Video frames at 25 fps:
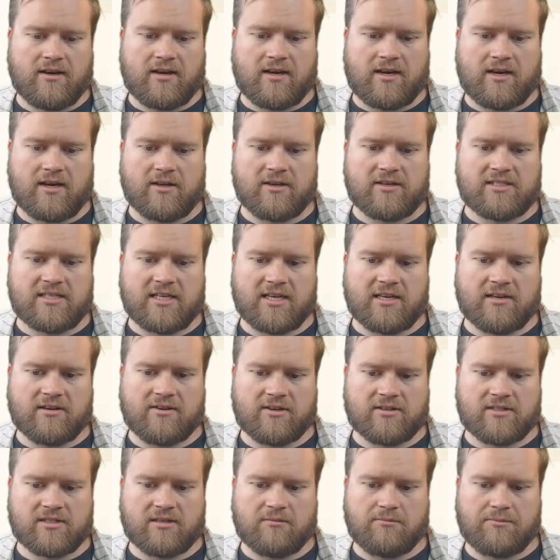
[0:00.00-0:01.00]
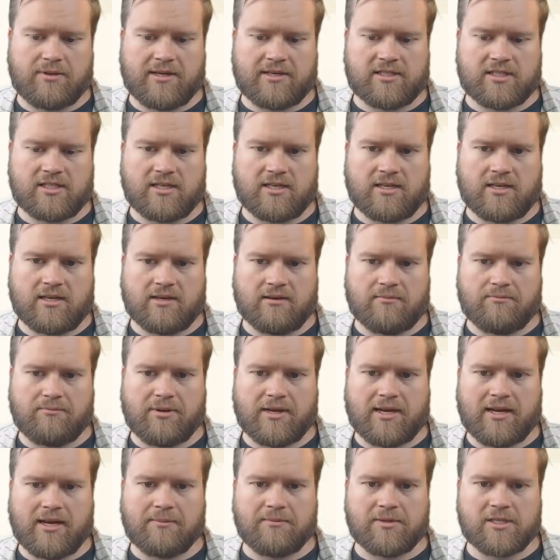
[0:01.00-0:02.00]
Uh, you can see here there's a bunch in here,
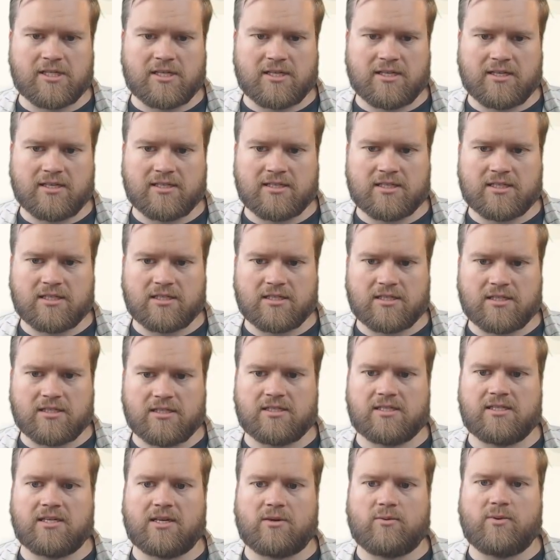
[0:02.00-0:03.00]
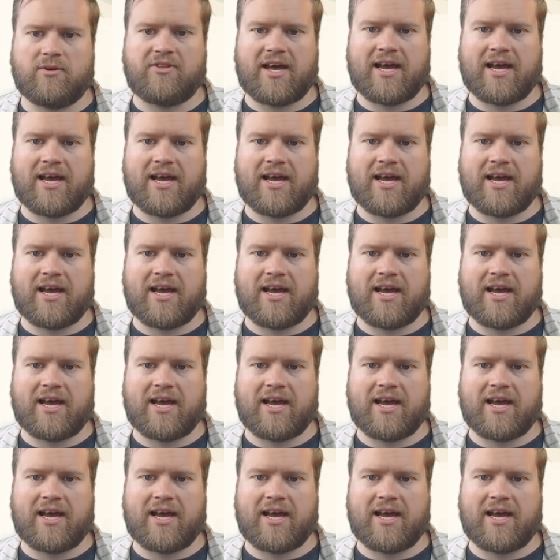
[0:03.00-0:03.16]
but I'm just going to st stick with